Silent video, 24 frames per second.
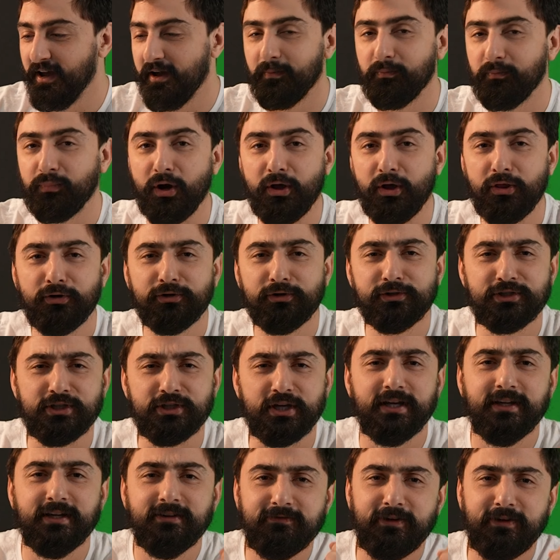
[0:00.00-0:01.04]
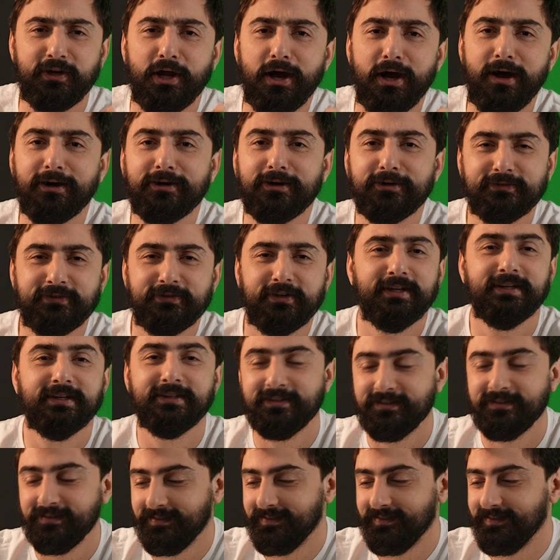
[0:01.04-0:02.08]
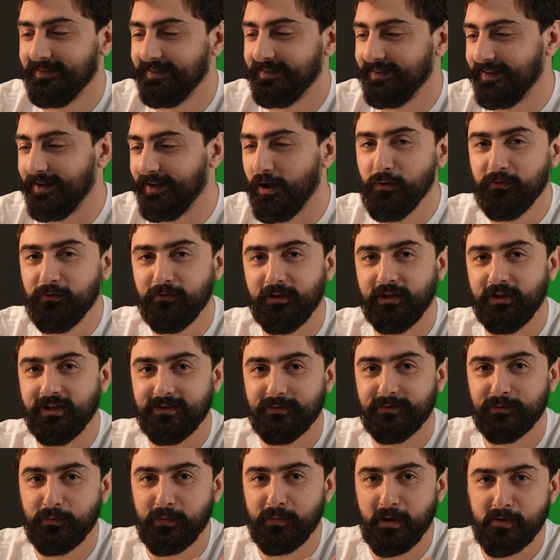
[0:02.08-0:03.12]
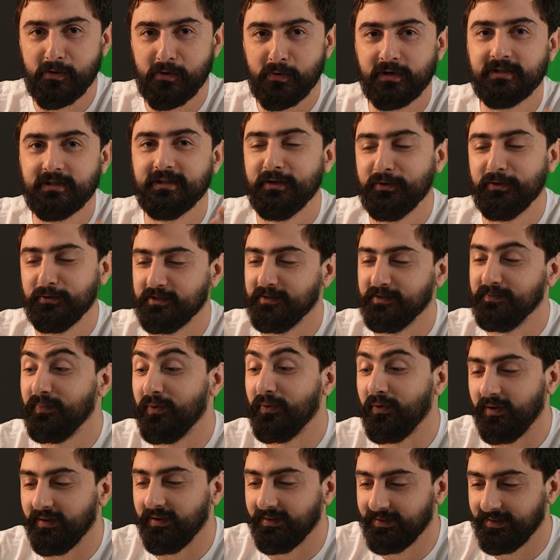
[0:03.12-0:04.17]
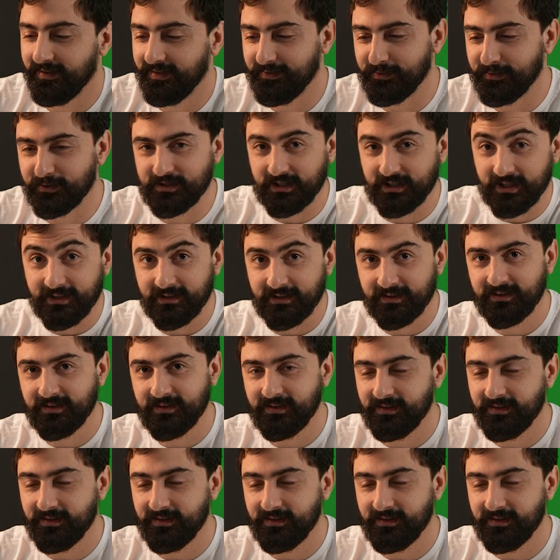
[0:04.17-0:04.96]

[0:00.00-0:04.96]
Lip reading: Brothers in videography. Hopefully we'll be able to work together at some point. We'll see.